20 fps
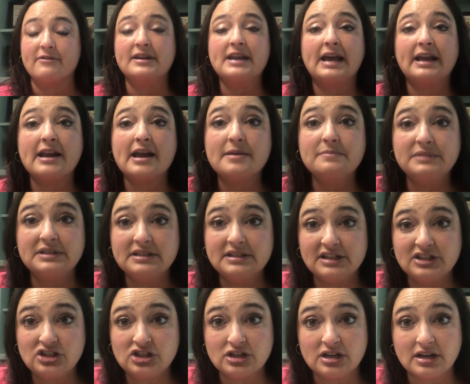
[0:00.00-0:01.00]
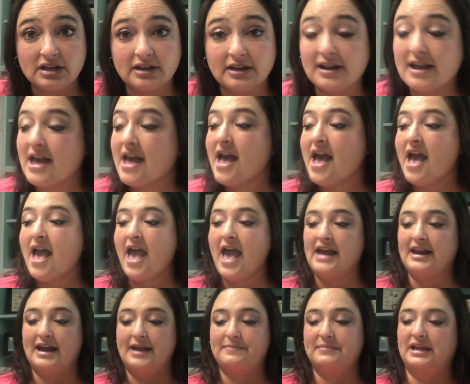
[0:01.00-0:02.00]
night I'm stitching, and
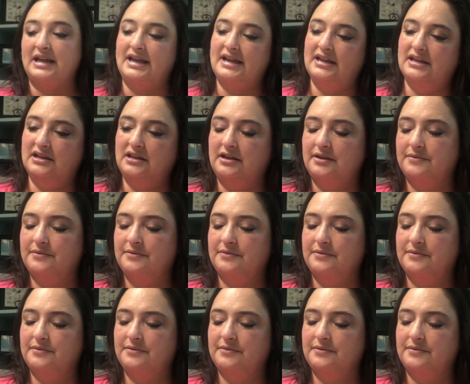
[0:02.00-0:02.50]
I'm like,